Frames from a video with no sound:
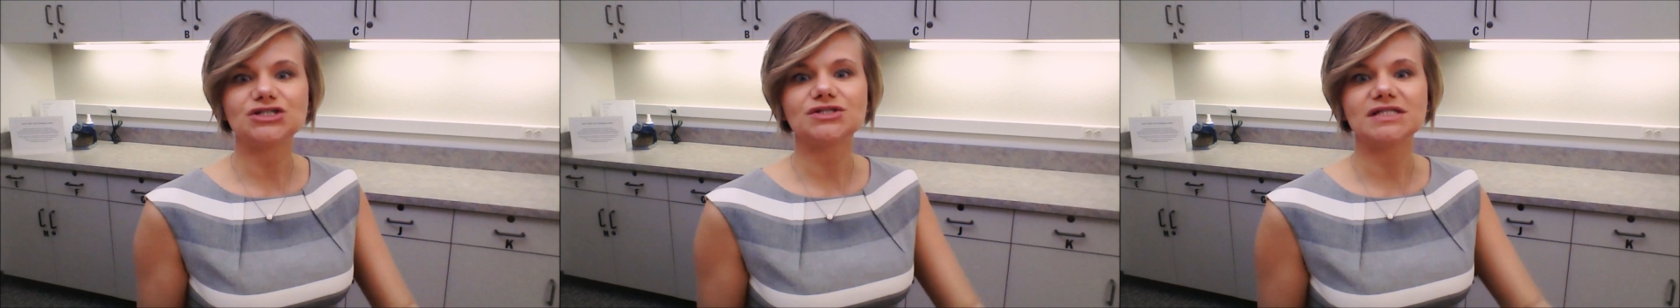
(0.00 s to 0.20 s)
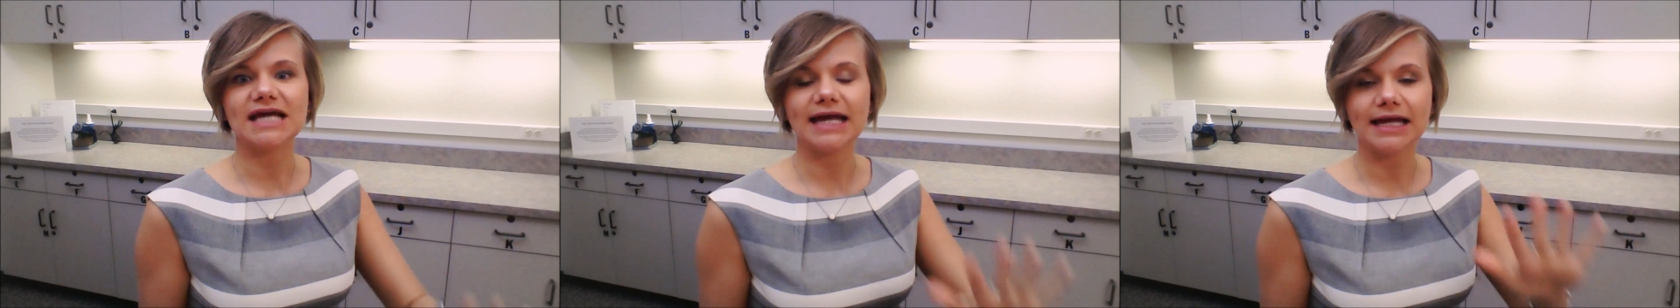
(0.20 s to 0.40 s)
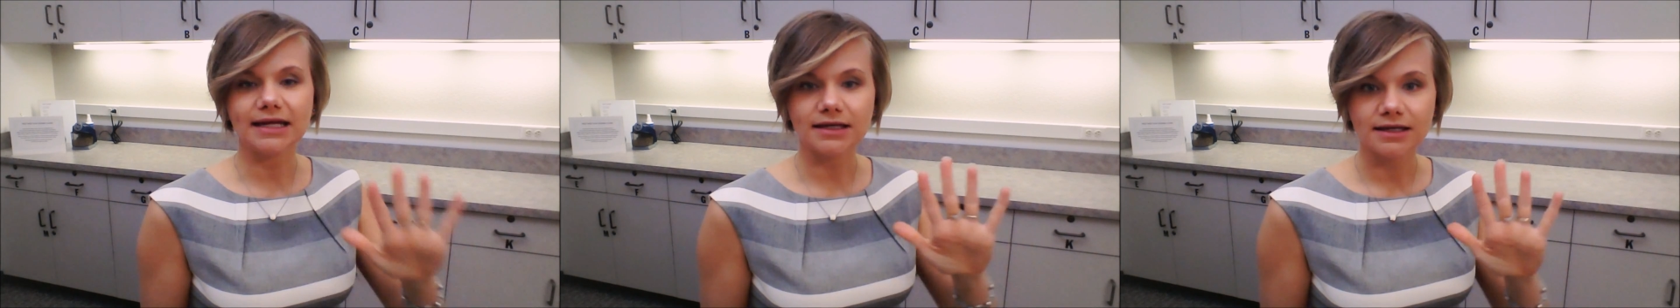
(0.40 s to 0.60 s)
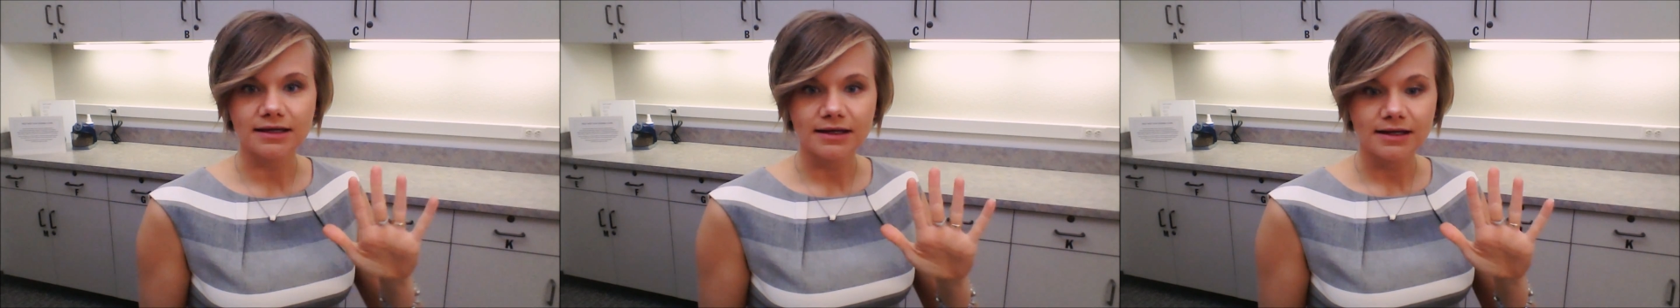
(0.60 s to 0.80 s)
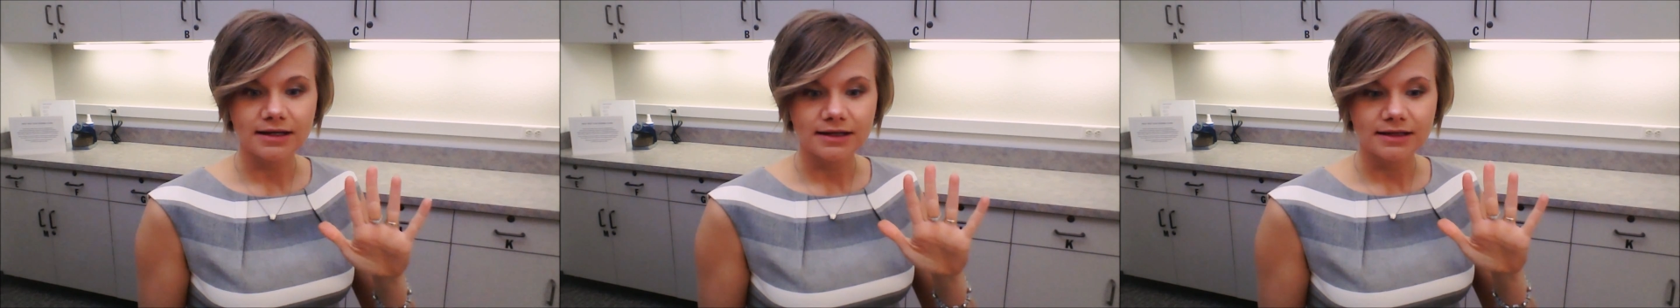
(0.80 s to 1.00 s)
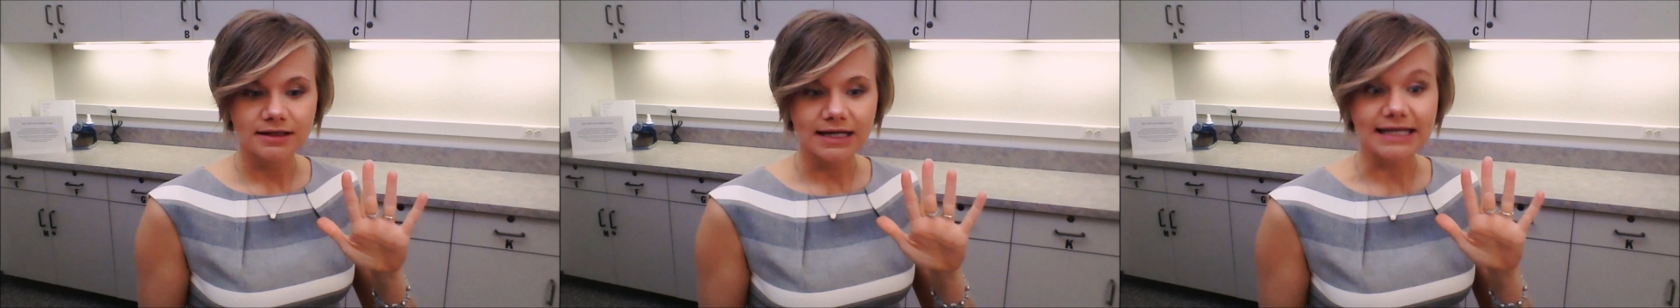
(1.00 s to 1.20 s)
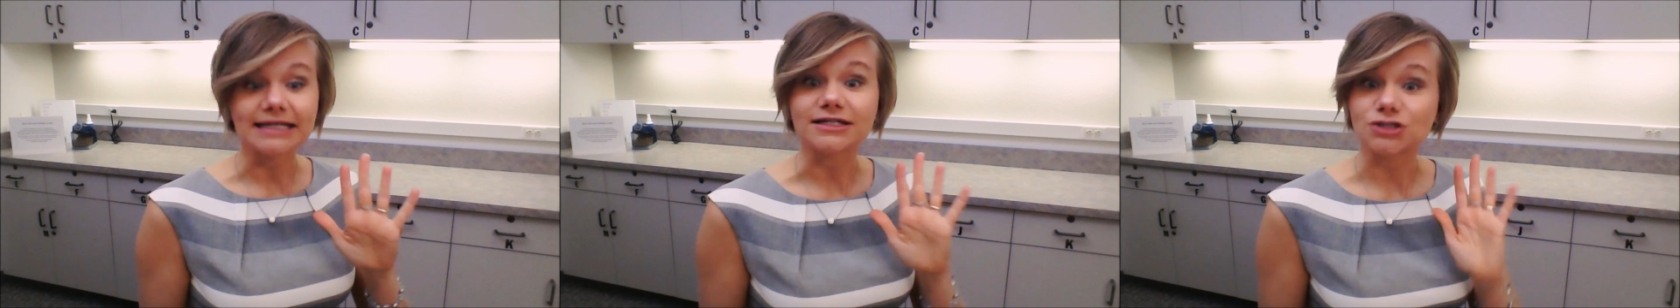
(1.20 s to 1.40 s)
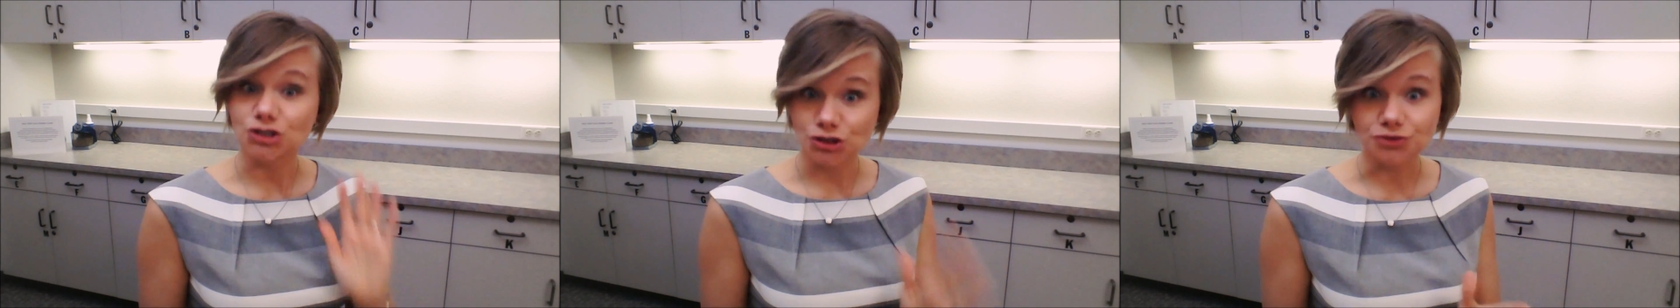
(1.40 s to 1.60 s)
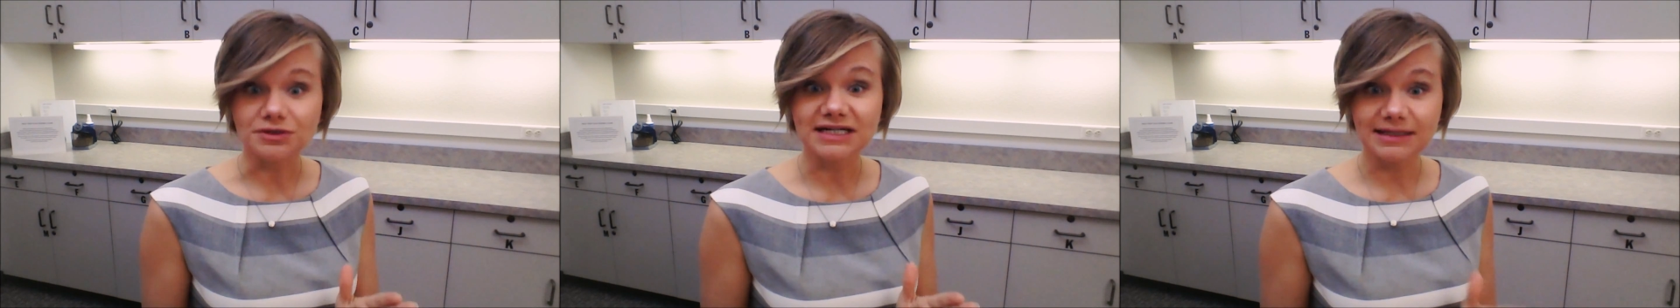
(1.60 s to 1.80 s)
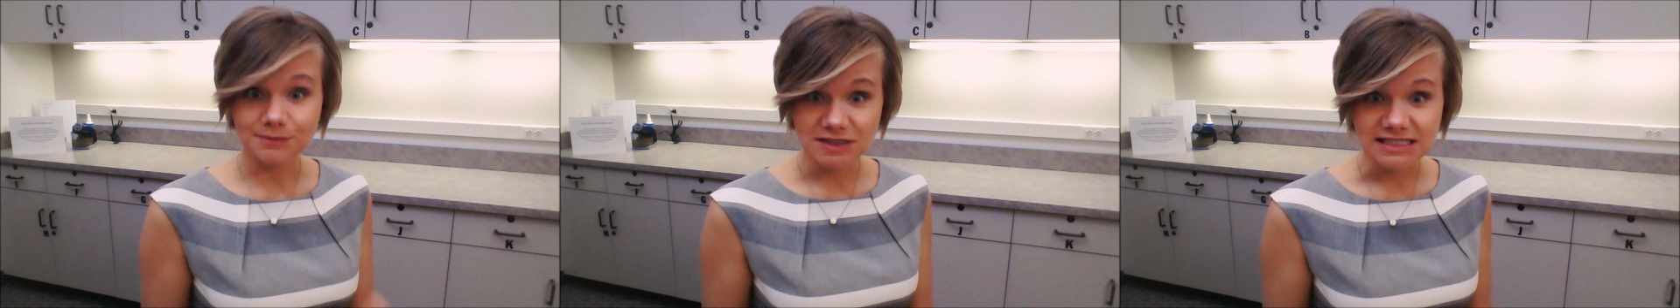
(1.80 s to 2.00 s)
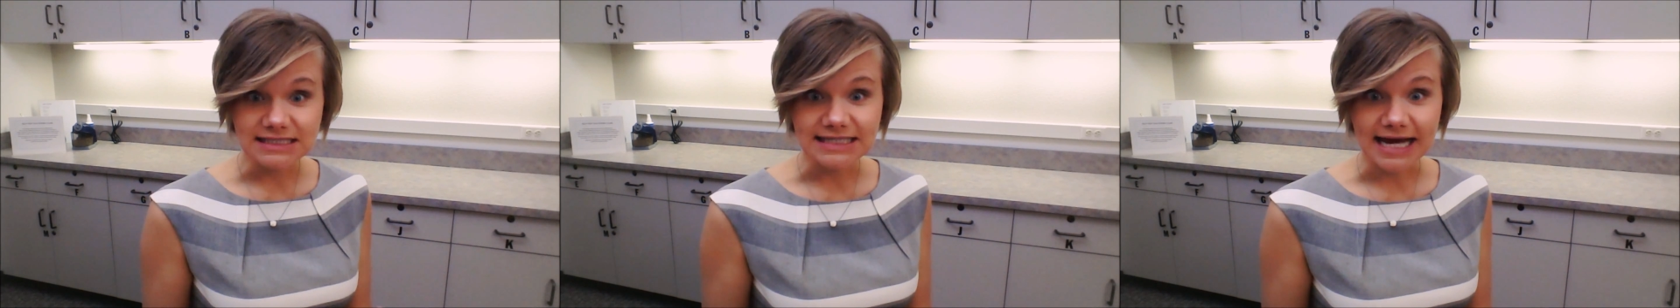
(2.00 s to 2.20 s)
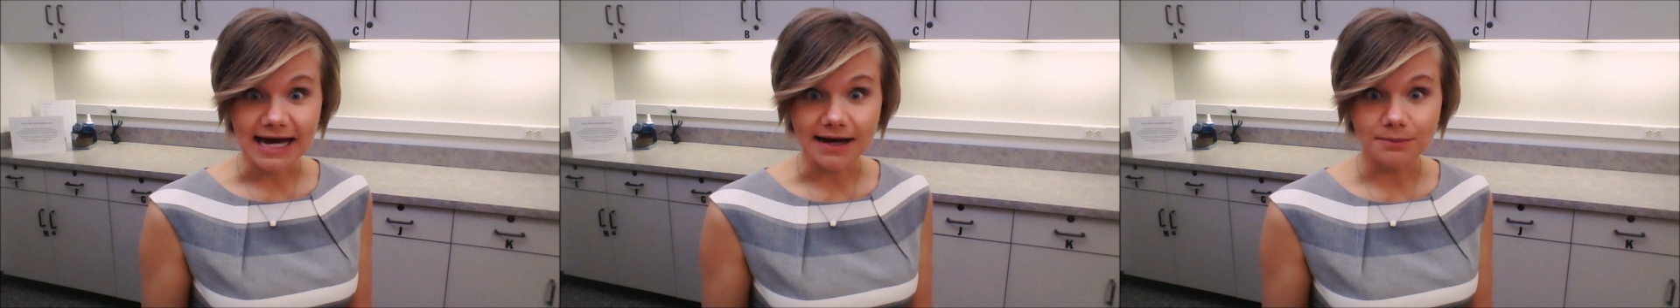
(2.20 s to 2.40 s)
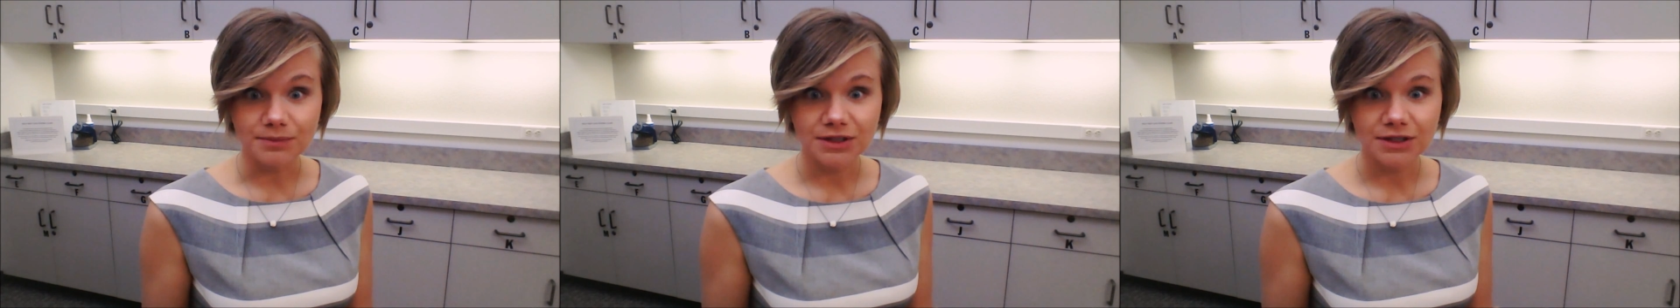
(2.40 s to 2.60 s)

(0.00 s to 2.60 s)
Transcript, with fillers: to take an extreme step